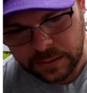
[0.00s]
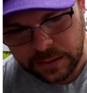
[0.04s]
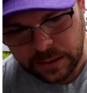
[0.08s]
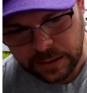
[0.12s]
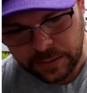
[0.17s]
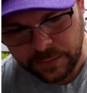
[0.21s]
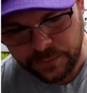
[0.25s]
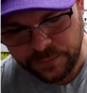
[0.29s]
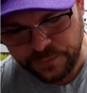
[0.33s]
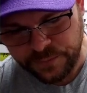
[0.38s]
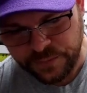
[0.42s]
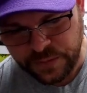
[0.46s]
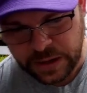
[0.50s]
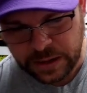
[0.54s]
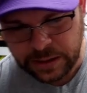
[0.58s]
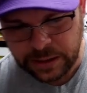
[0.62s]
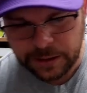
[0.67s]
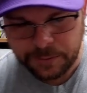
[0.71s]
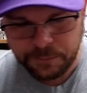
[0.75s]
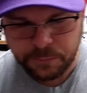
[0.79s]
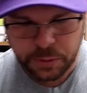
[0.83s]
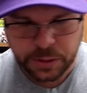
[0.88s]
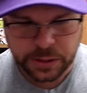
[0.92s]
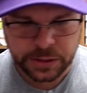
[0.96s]
I can
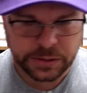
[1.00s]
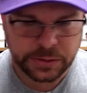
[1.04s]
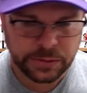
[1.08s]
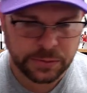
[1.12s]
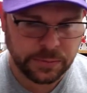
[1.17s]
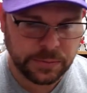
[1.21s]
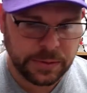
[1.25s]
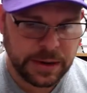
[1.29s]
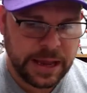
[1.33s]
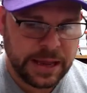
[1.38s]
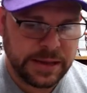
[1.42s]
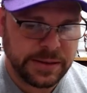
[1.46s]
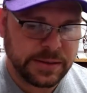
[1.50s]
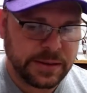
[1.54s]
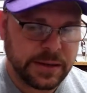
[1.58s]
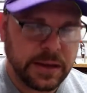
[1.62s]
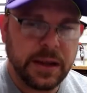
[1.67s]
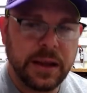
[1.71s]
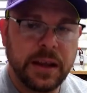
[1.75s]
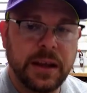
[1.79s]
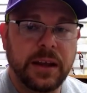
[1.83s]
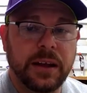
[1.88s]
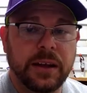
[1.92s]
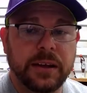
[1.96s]
finally put to
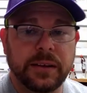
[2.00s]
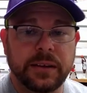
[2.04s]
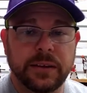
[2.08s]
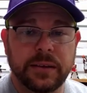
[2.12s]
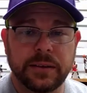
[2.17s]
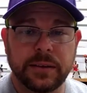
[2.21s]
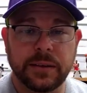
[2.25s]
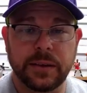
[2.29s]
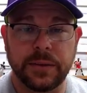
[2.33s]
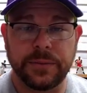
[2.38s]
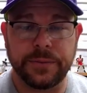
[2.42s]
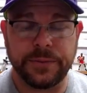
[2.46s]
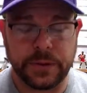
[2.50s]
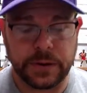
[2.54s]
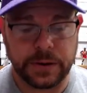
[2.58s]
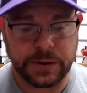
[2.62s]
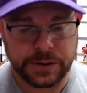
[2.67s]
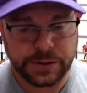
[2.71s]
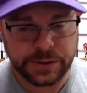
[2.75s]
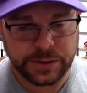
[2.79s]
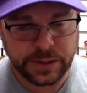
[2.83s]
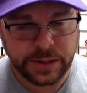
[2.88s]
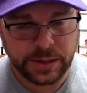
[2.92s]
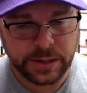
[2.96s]
rest the
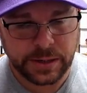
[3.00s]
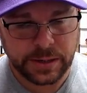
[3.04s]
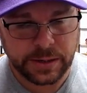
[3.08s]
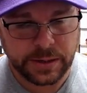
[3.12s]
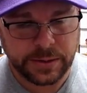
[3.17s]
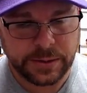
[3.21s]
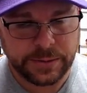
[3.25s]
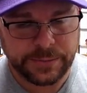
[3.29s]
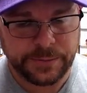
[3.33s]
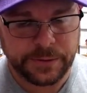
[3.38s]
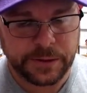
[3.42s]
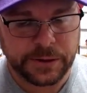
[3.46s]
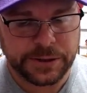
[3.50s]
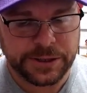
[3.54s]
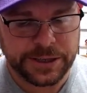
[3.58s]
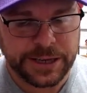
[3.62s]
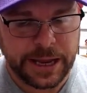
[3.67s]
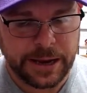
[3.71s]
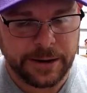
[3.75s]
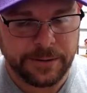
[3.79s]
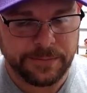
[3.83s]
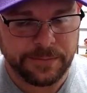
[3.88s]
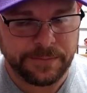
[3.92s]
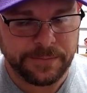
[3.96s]
first uh, first
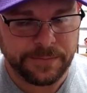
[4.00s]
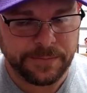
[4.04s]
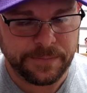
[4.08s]
set.